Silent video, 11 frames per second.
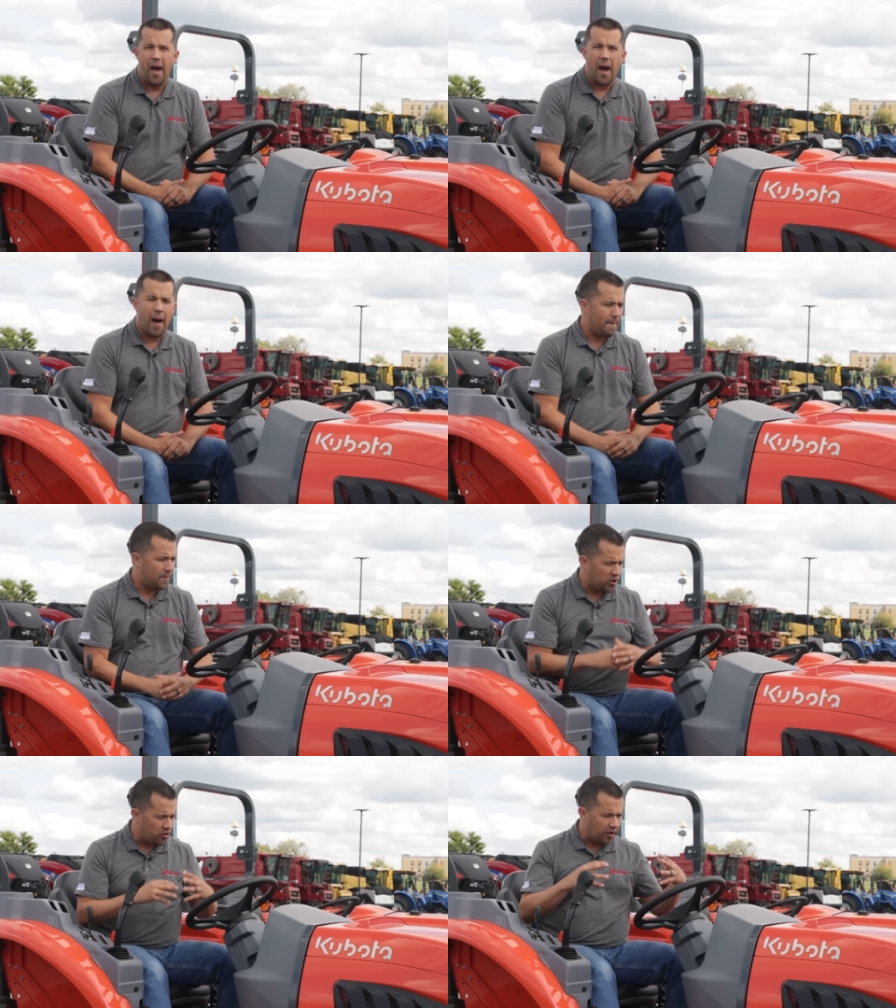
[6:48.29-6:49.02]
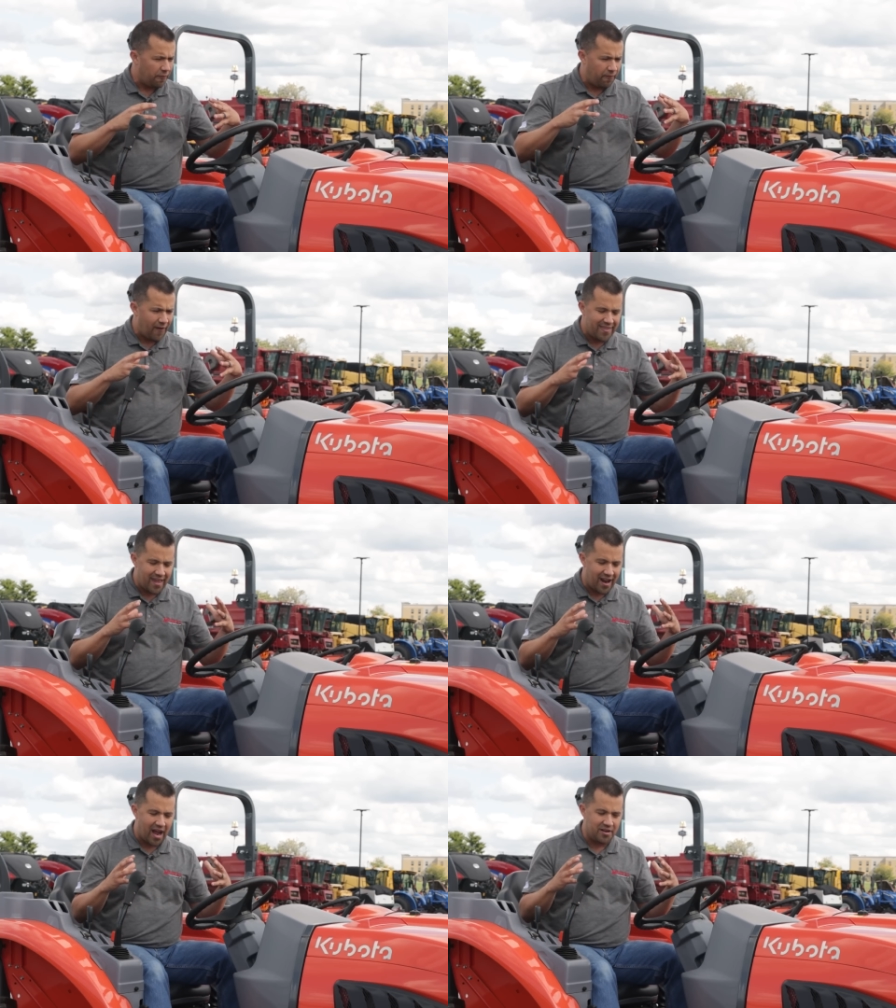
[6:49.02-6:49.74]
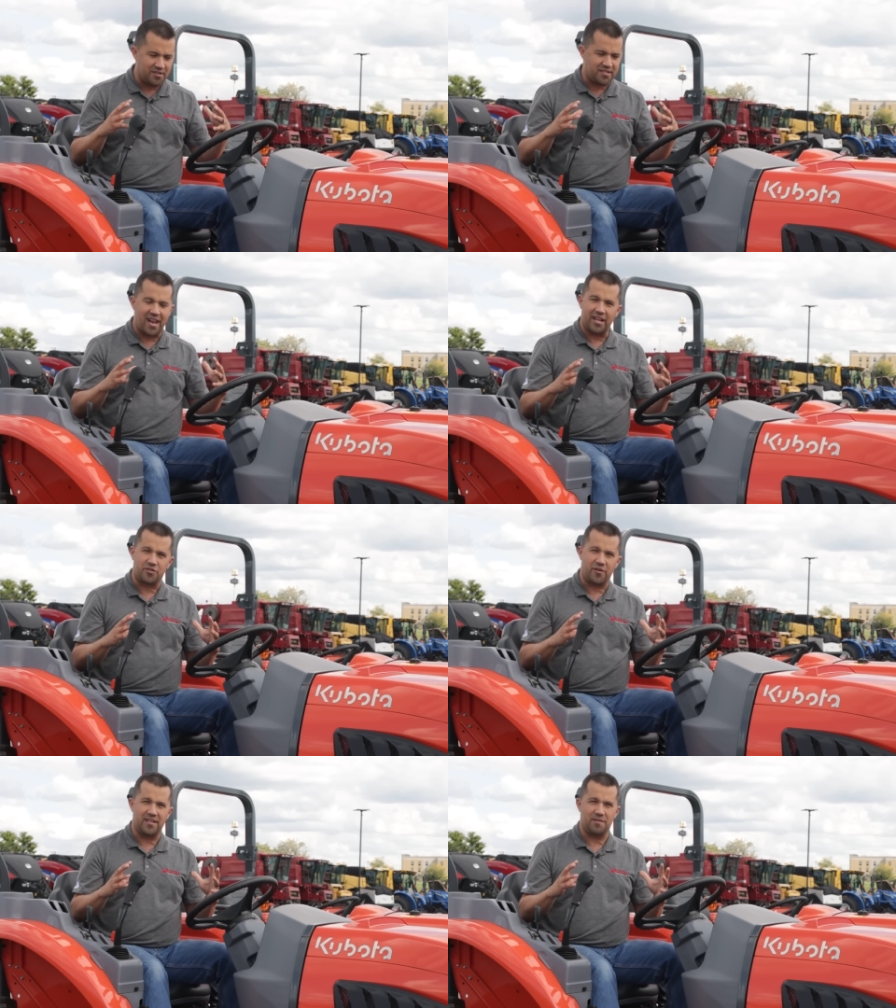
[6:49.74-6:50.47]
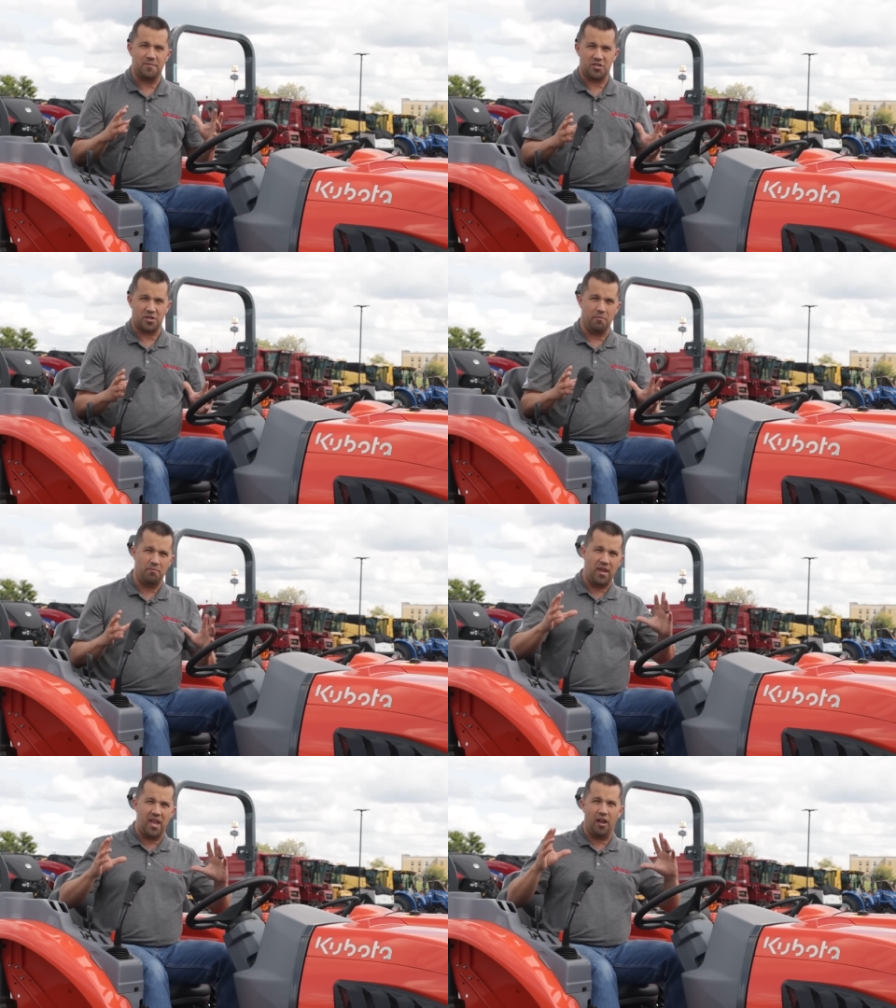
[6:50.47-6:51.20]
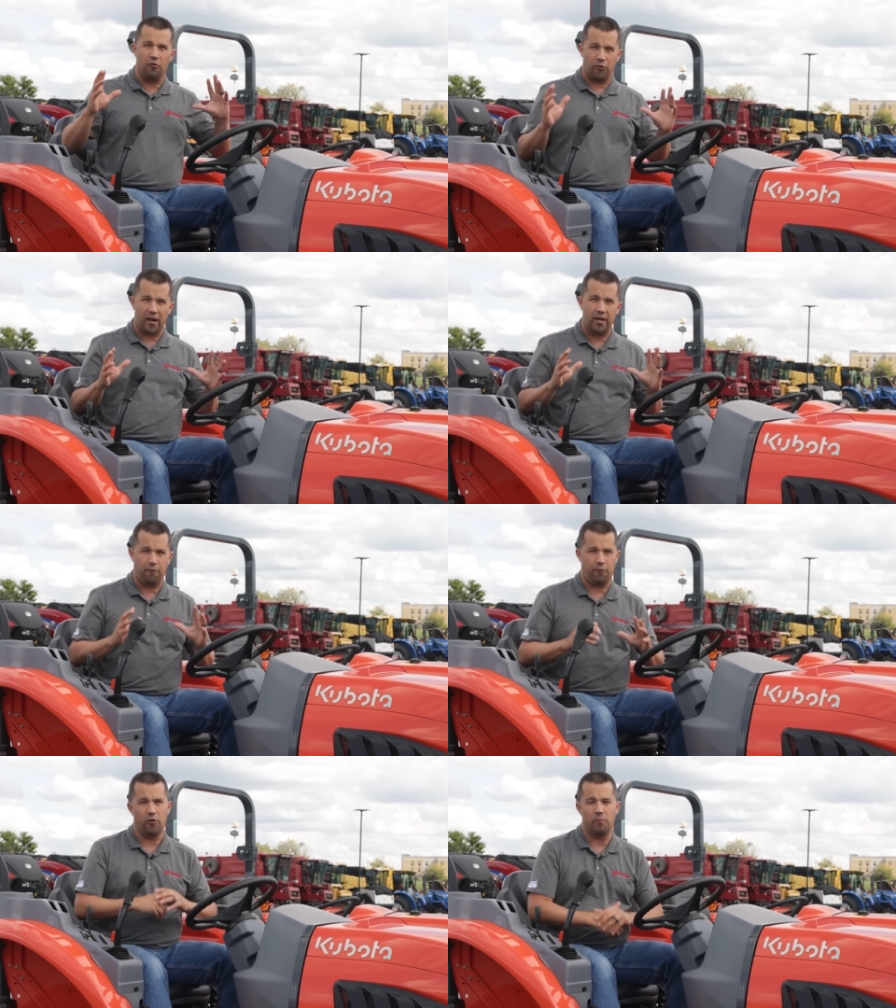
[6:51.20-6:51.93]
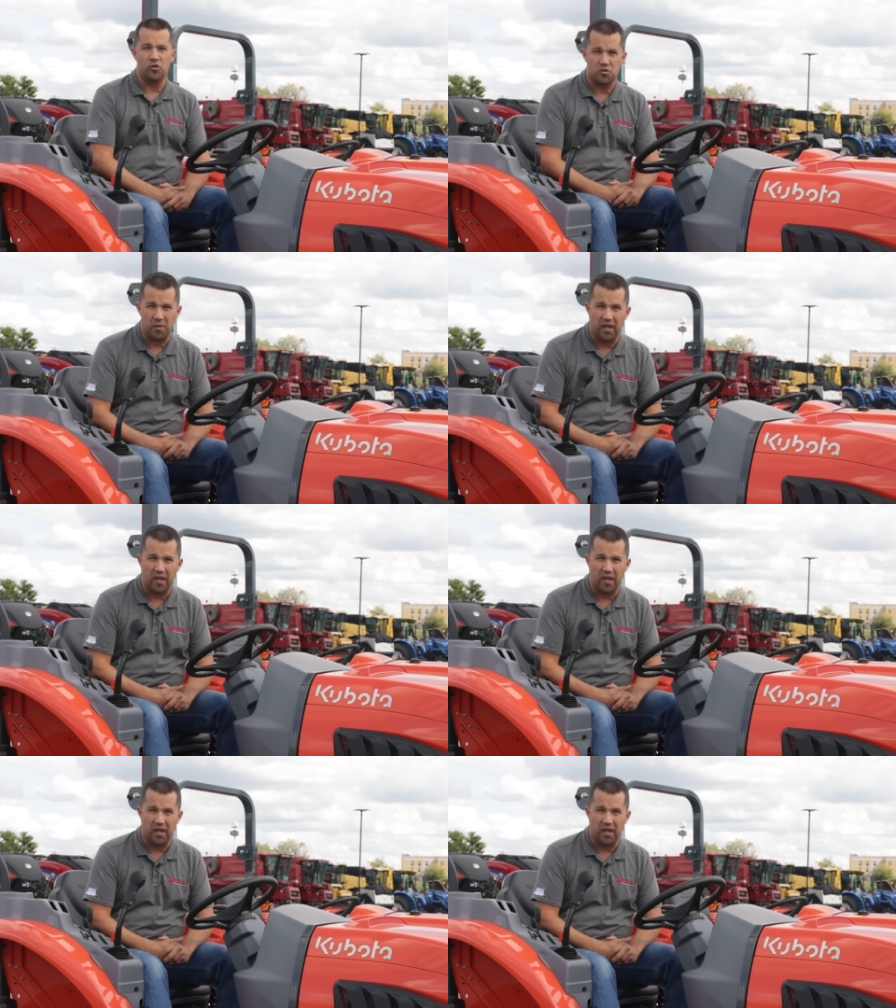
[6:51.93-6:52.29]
but you're gonna find that hydrostatic transmission being right for most